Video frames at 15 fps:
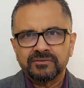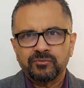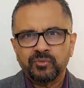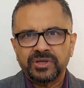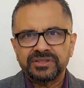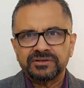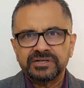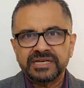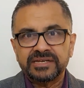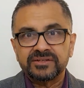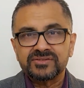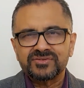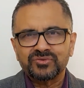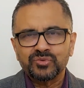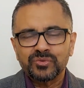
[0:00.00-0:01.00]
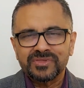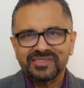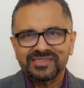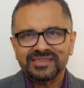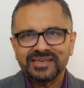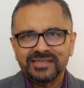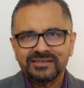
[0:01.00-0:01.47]
whether it is through
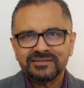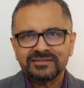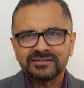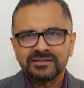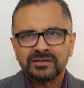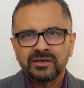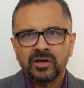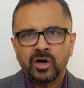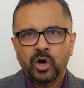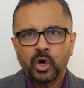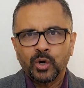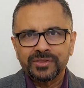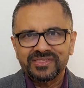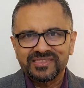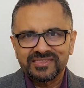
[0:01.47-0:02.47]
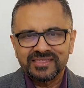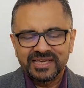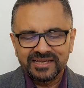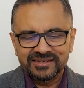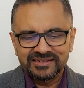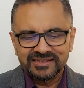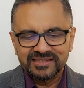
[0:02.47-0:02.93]
sin or
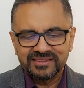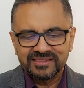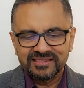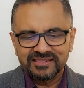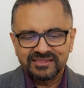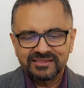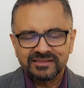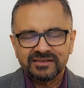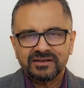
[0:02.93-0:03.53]
sickness